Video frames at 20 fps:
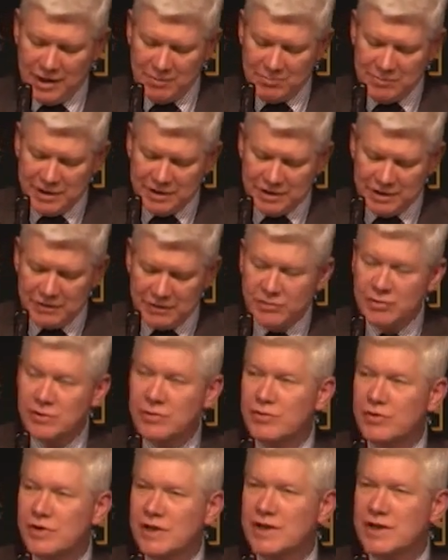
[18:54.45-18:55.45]
medieval,
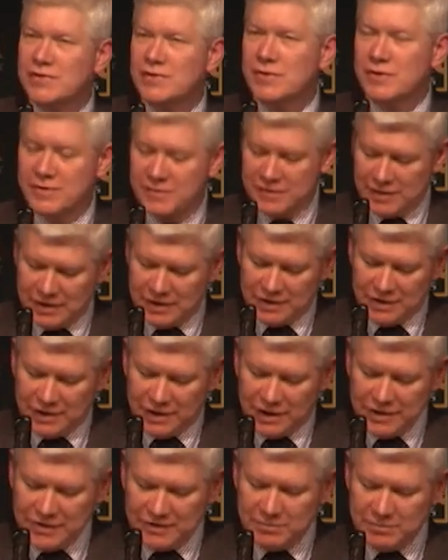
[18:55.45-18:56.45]
Renaissance, and
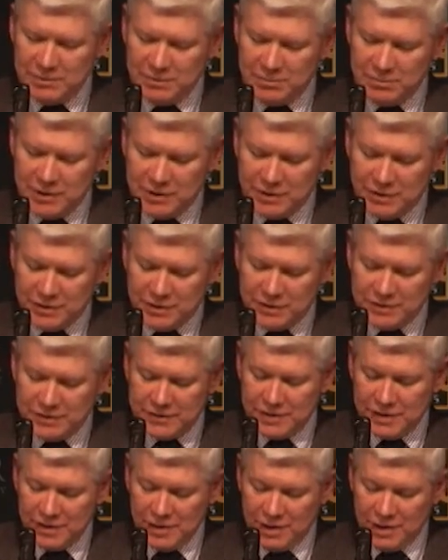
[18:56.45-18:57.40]
Enlightenment periods,